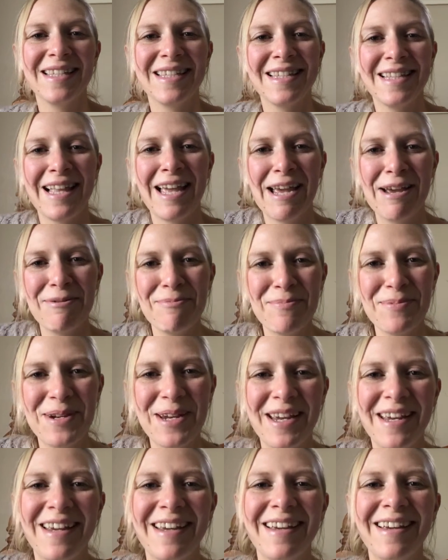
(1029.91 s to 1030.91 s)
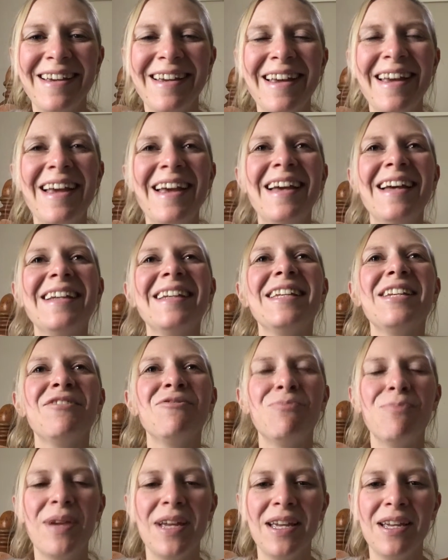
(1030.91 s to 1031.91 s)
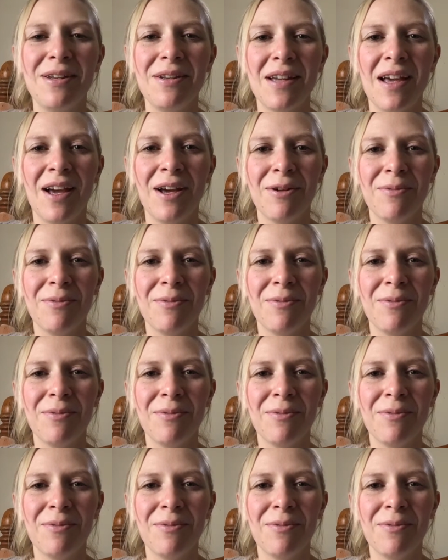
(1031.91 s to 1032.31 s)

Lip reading: slept. Give me